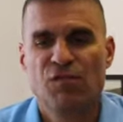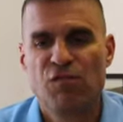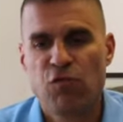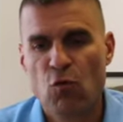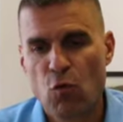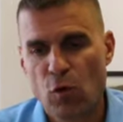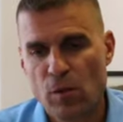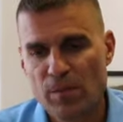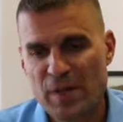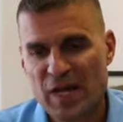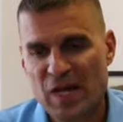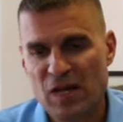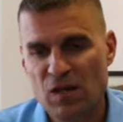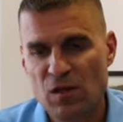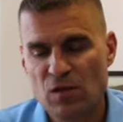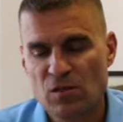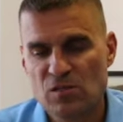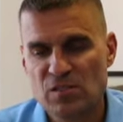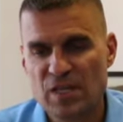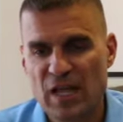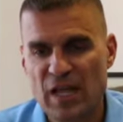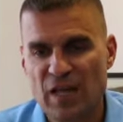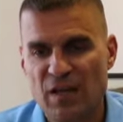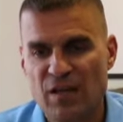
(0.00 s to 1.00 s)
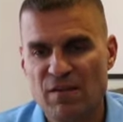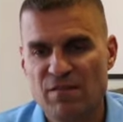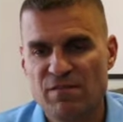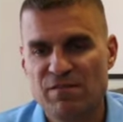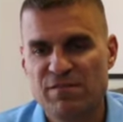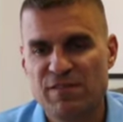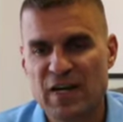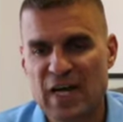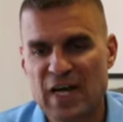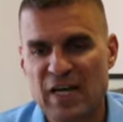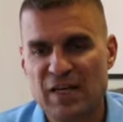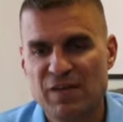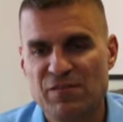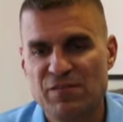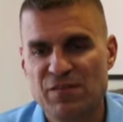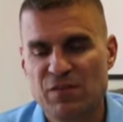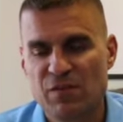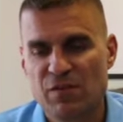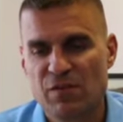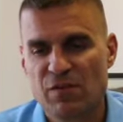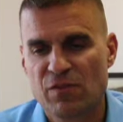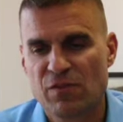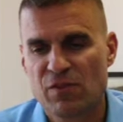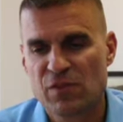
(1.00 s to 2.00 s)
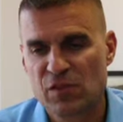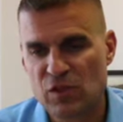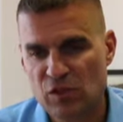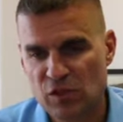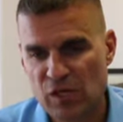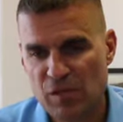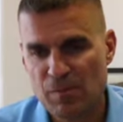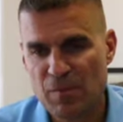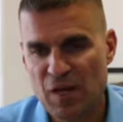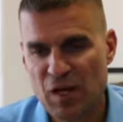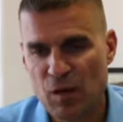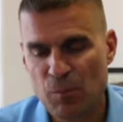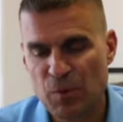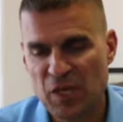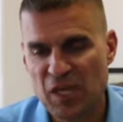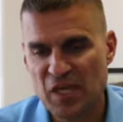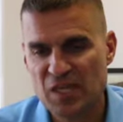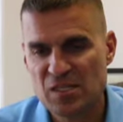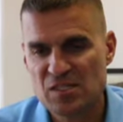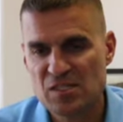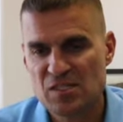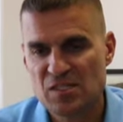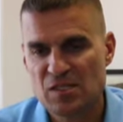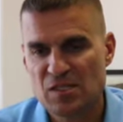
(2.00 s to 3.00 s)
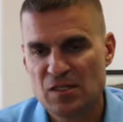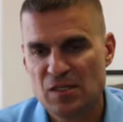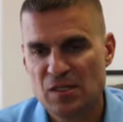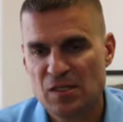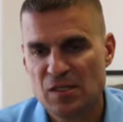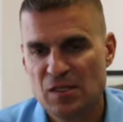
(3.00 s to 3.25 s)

4 miles at 530 mile pace,